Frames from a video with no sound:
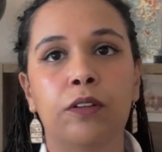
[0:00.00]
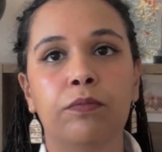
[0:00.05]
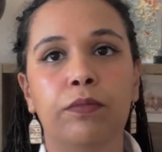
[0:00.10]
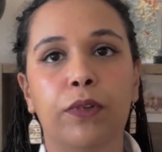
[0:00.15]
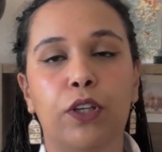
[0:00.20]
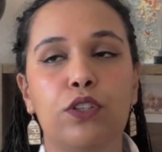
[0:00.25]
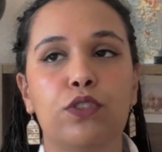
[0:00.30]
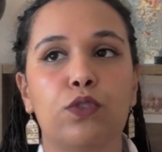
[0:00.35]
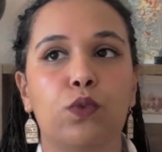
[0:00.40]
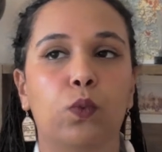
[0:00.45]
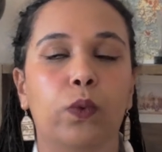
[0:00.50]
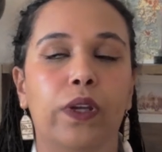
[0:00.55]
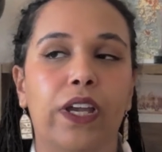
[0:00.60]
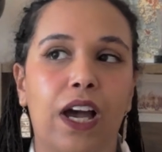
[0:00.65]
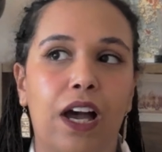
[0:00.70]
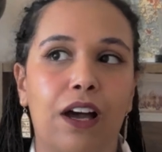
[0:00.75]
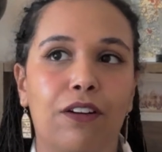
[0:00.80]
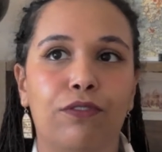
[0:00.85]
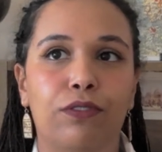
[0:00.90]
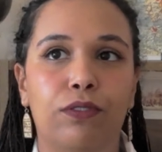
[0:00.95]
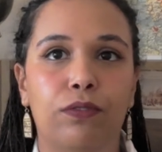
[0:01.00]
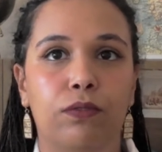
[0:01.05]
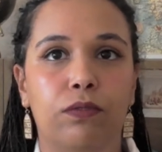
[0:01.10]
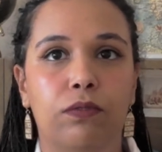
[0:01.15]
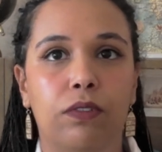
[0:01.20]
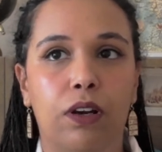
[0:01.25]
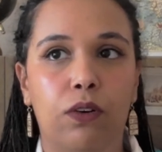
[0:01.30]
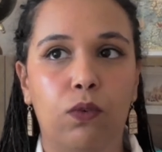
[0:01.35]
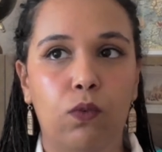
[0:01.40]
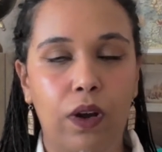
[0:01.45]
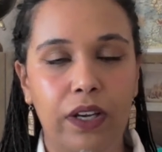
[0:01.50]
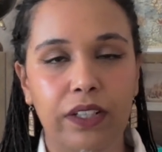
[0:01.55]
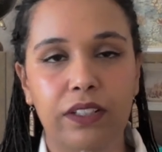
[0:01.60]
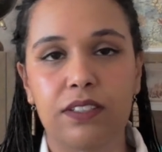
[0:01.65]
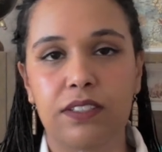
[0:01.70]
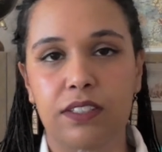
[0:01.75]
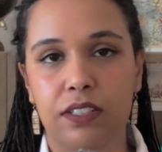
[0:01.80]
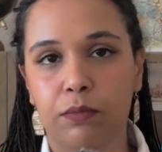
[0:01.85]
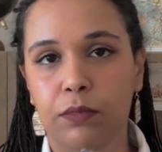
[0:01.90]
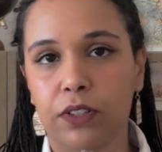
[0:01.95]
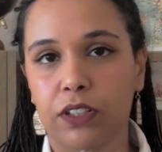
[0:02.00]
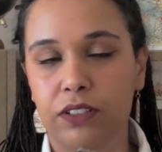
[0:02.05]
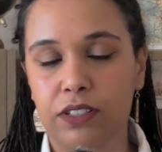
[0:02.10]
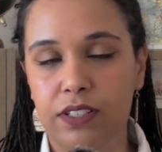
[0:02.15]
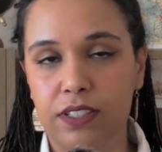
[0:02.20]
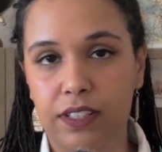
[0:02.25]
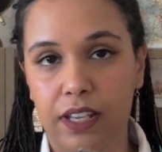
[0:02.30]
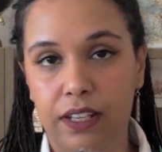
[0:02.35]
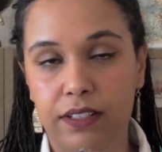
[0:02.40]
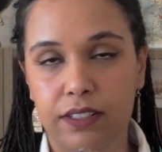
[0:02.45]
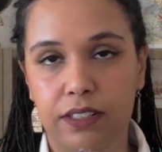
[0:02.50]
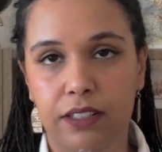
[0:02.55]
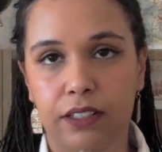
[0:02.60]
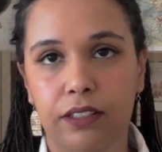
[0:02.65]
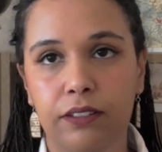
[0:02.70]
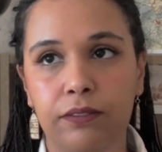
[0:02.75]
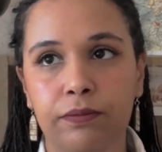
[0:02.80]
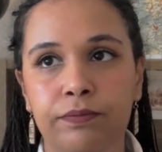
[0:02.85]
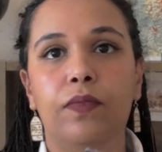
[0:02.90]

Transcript: because we have a quite similar setting,